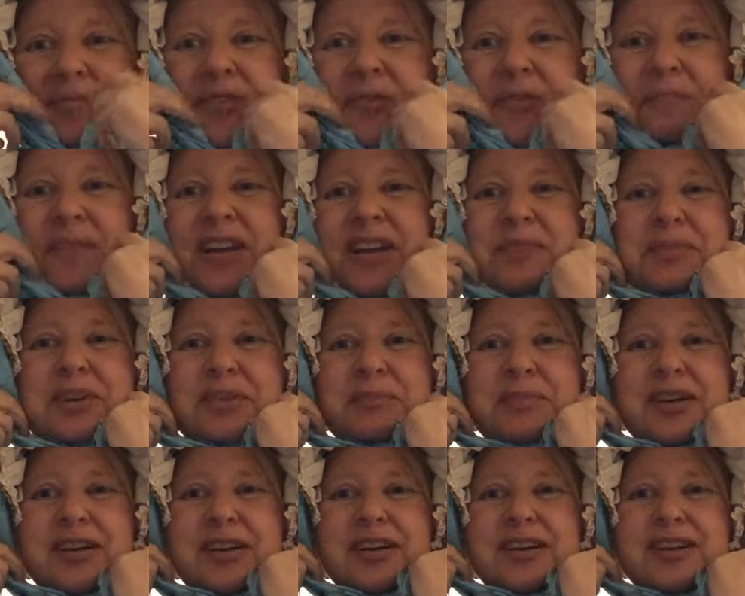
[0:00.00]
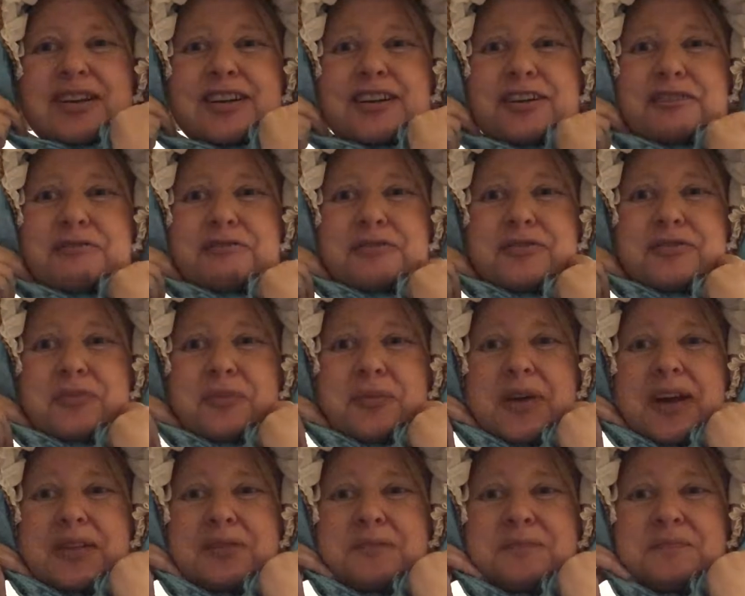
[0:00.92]
maybe a bit earlier as
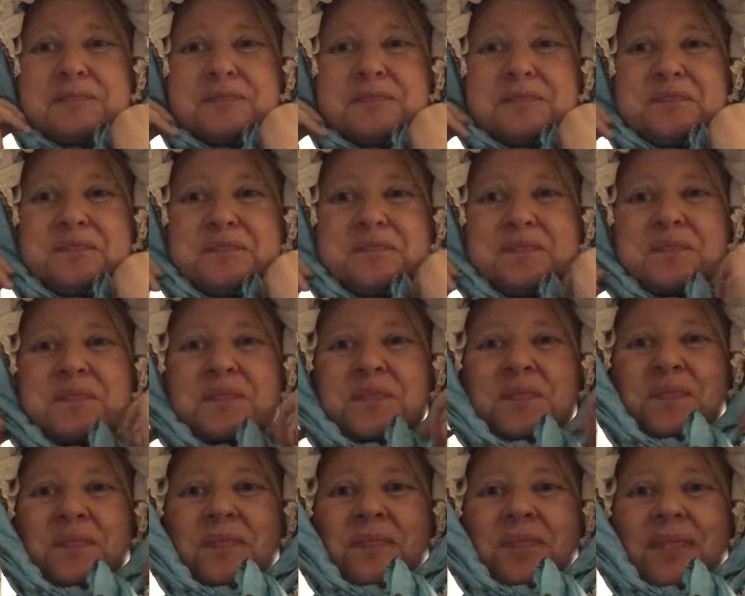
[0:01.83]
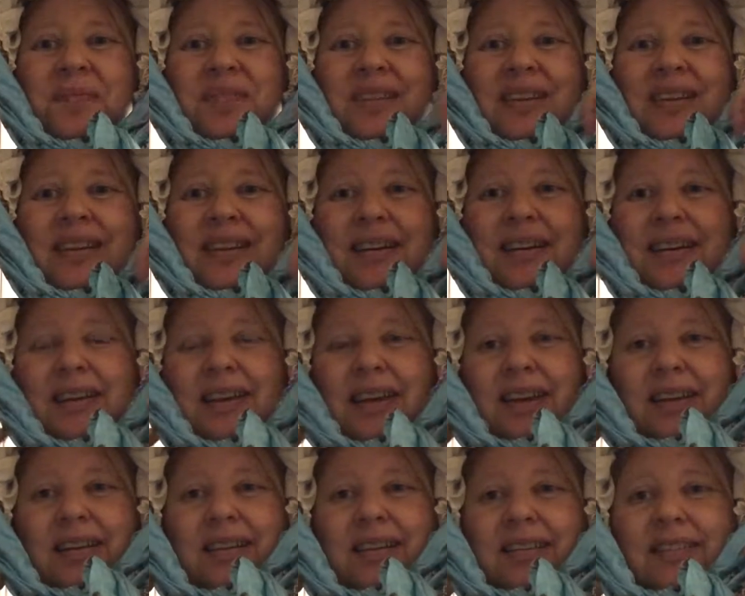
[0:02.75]
well.
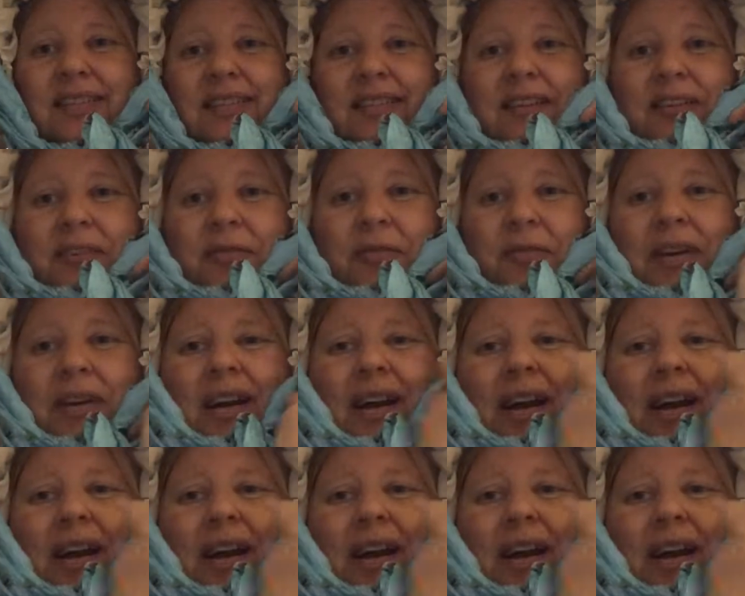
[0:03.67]
Okay, so